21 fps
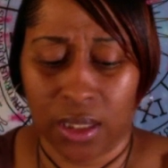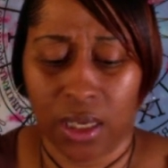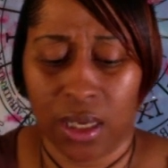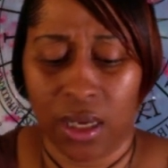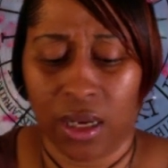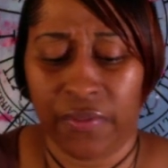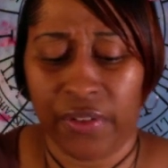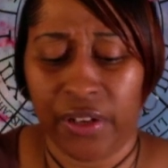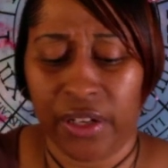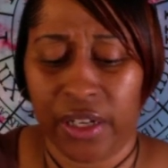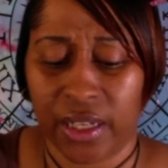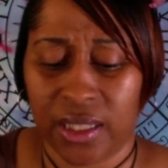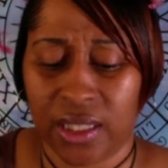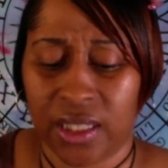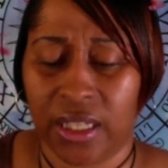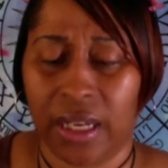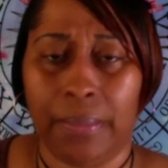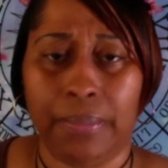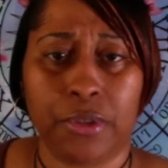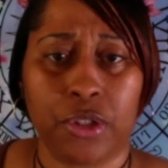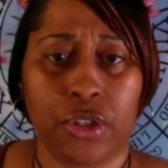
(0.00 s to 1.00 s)
love and
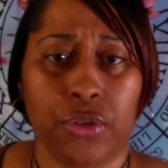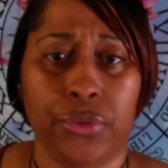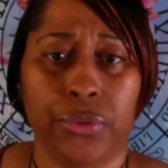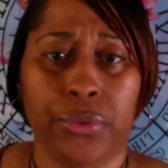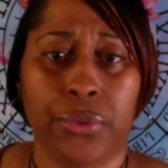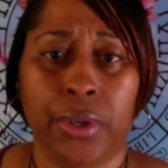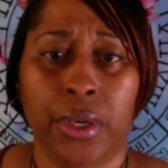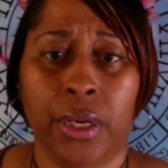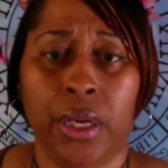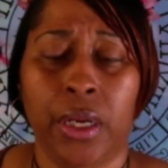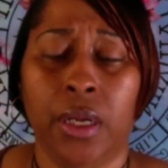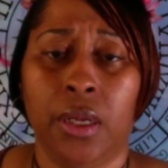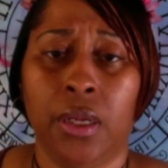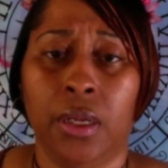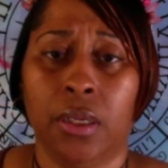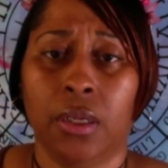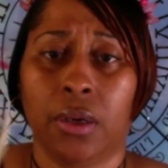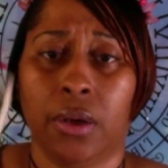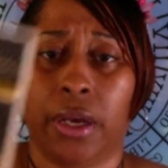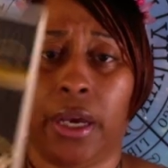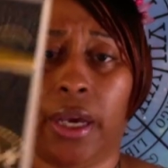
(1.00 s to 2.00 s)
accept you.
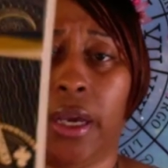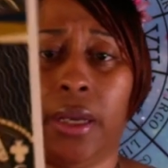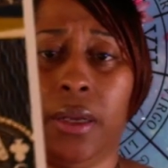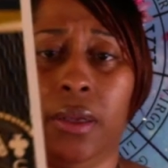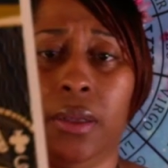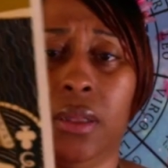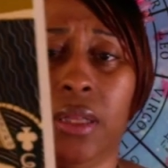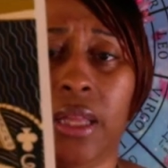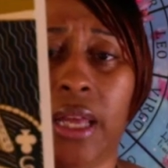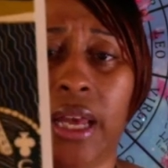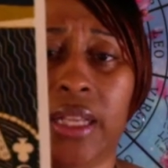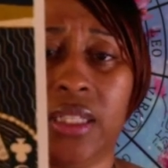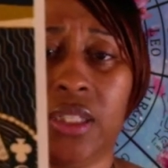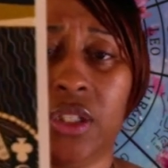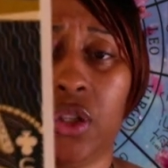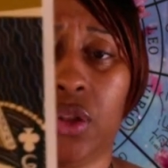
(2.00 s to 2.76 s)
Okay? That's